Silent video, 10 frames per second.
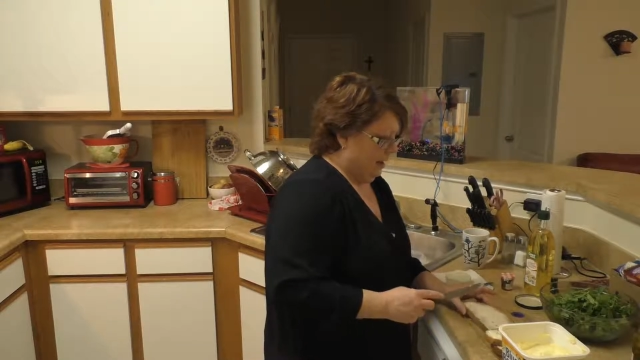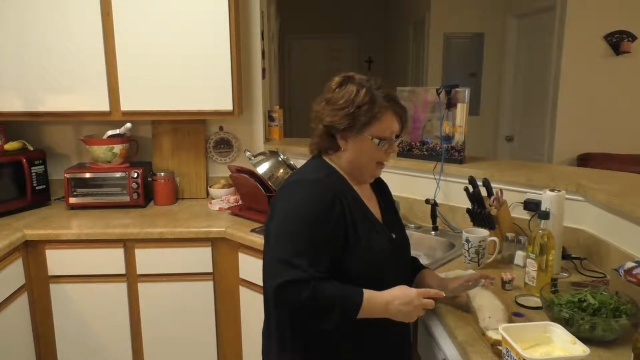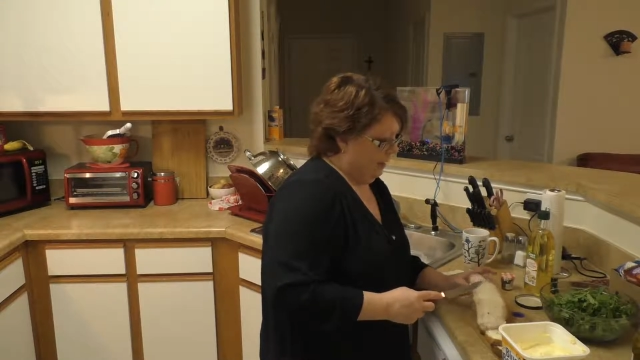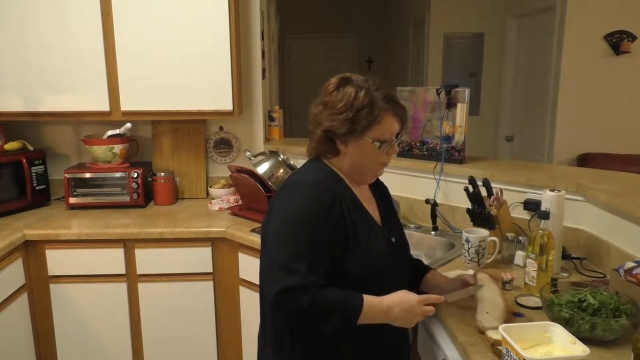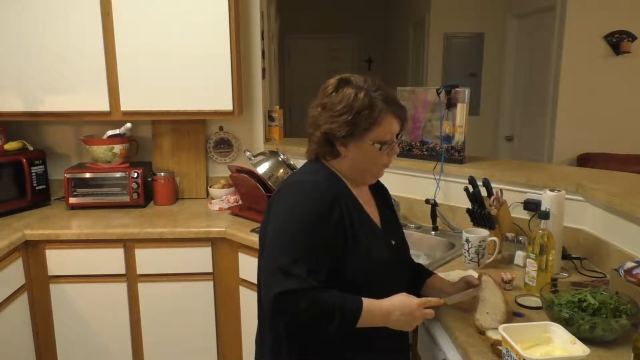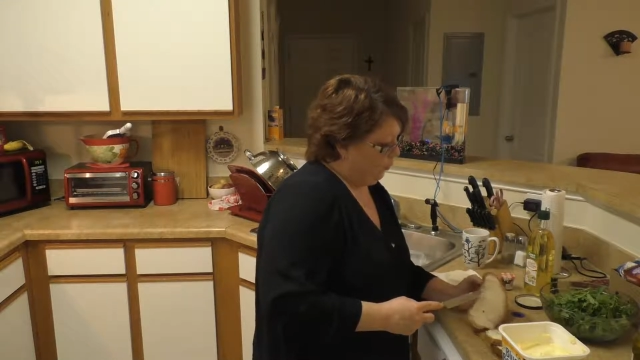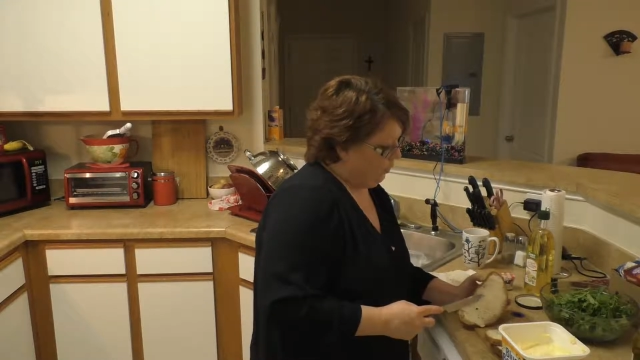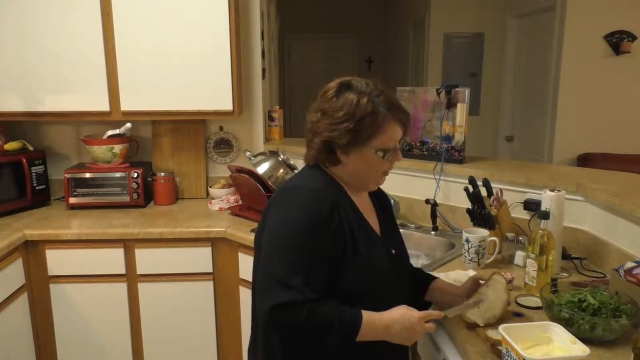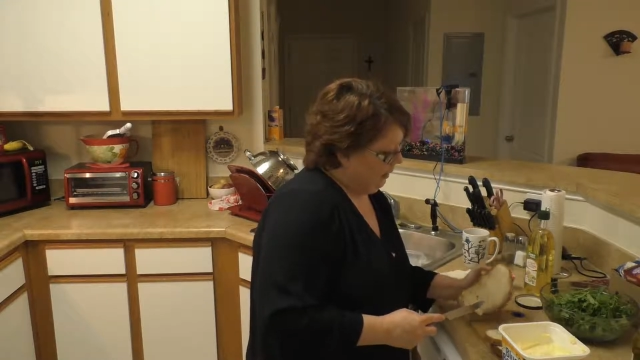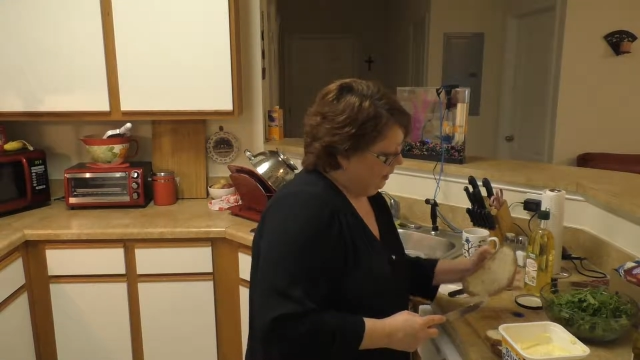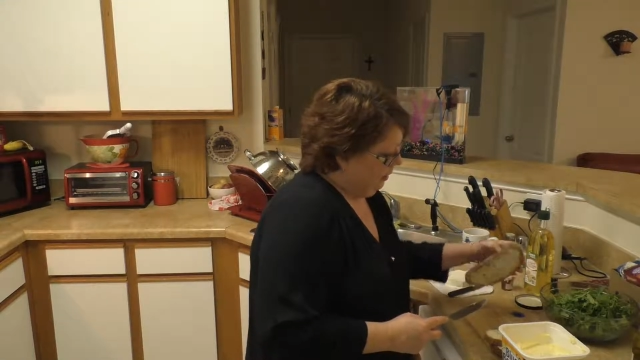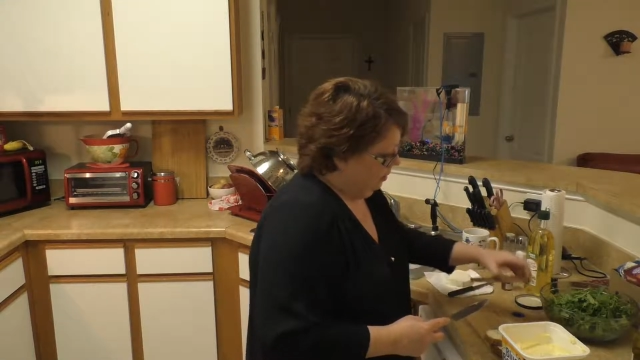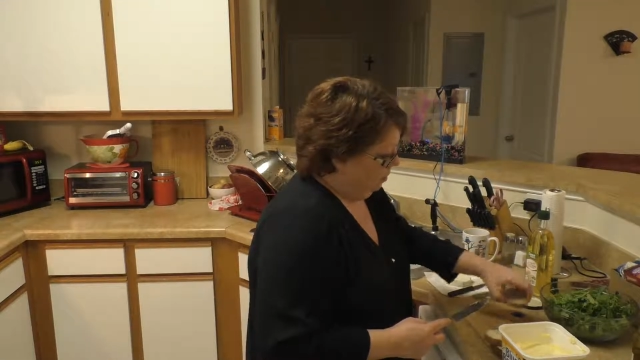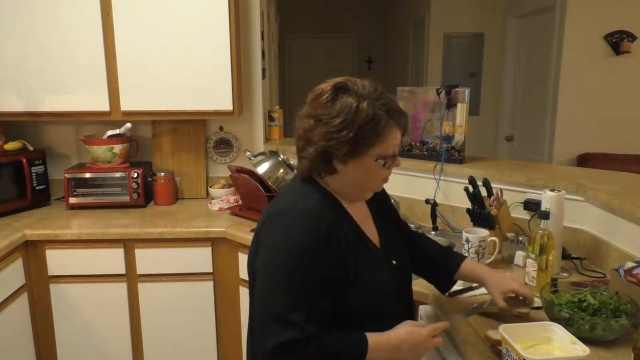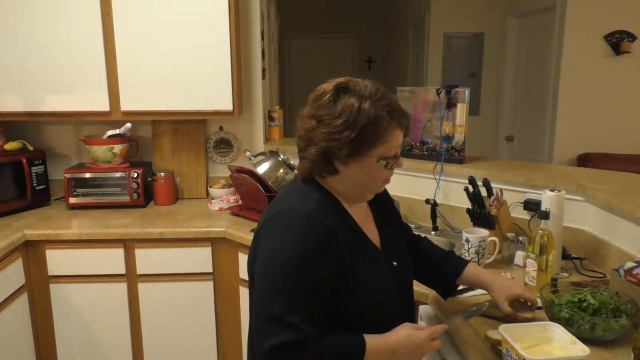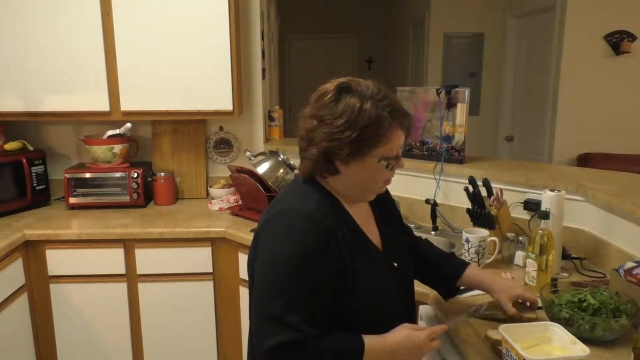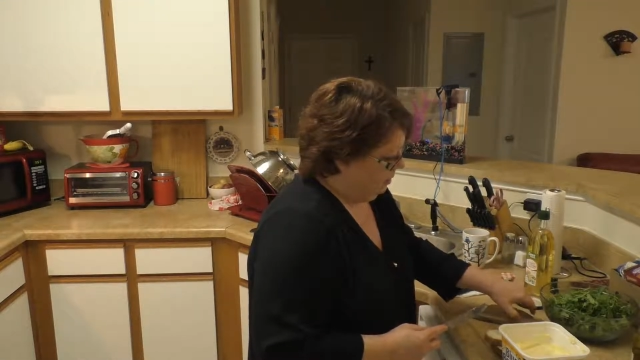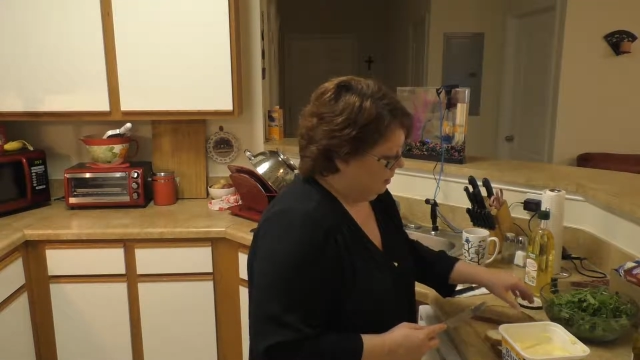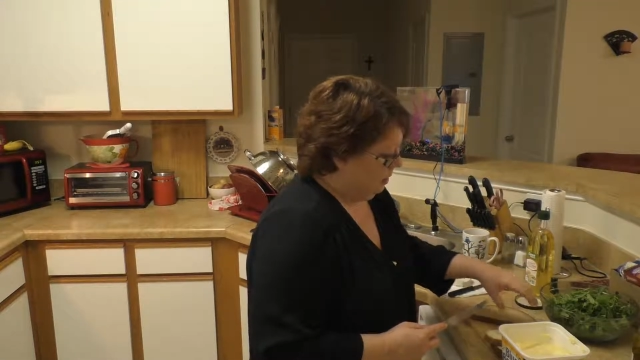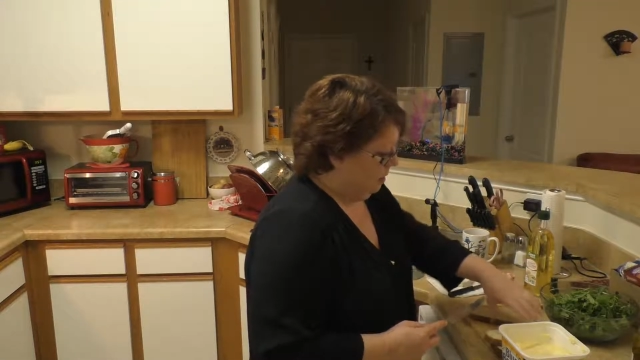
and brie on the